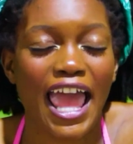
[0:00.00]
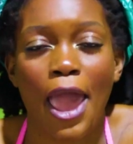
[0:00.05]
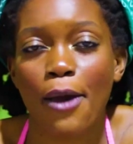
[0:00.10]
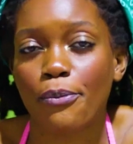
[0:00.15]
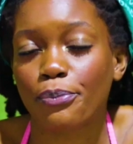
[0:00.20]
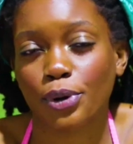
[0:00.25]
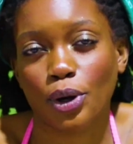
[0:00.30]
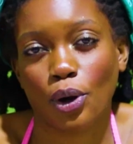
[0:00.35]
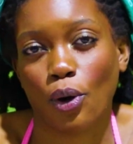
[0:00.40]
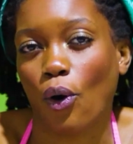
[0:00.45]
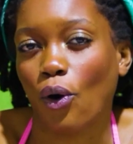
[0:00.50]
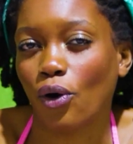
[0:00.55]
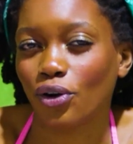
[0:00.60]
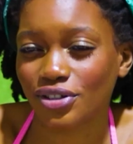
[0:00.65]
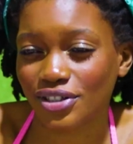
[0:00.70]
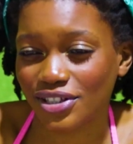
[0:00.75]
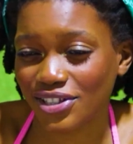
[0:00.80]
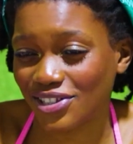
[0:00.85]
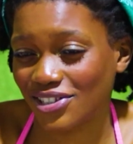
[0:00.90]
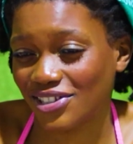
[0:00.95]

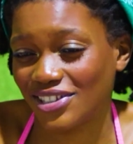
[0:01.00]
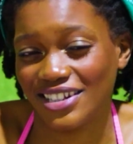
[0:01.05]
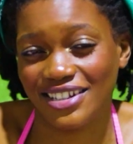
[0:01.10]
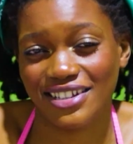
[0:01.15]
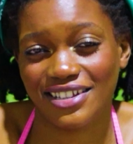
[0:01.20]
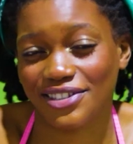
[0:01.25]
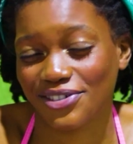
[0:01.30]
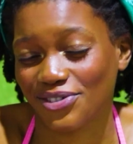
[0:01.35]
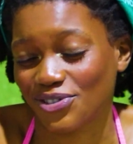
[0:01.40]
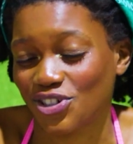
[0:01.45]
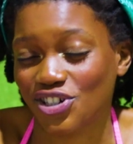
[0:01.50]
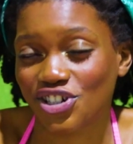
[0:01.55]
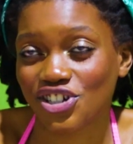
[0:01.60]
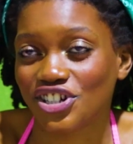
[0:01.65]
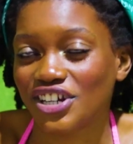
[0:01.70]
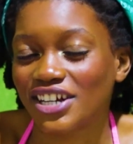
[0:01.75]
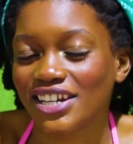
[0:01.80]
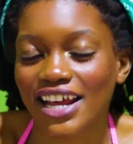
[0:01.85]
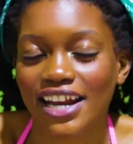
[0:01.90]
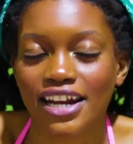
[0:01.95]
apricot seeds or
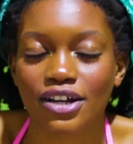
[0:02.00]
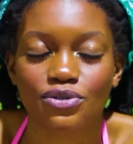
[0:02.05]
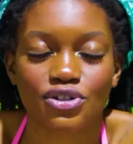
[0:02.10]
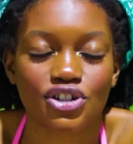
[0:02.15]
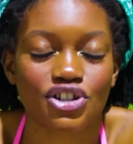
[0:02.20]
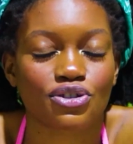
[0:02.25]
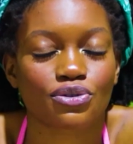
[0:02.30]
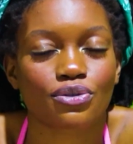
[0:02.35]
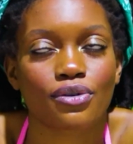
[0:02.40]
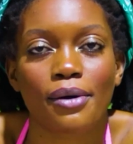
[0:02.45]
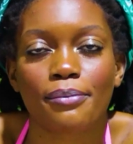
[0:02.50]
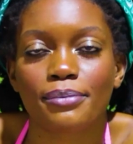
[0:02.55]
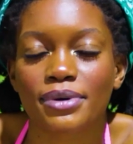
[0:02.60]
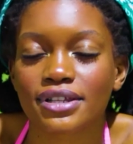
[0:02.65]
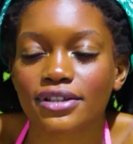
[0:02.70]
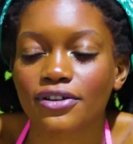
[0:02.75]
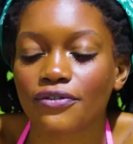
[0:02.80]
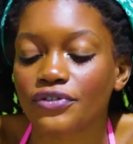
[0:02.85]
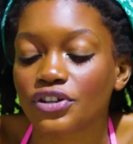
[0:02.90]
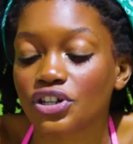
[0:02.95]
shit, and I would just scrub
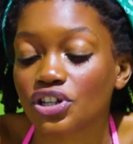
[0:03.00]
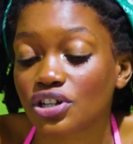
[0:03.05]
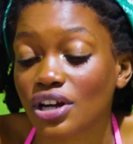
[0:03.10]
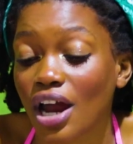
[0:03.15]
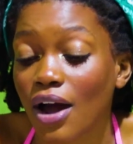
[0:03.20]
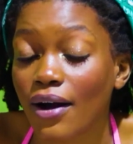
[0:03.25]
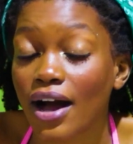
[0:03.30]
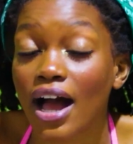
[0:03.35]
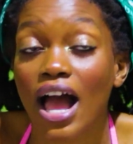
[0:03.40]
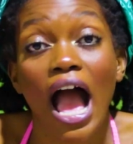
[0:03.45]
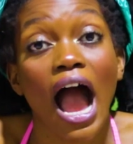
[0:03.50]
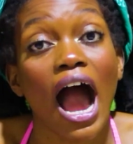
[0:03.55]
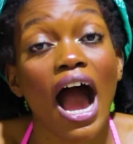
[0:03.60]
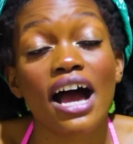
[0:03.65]
myself in the shower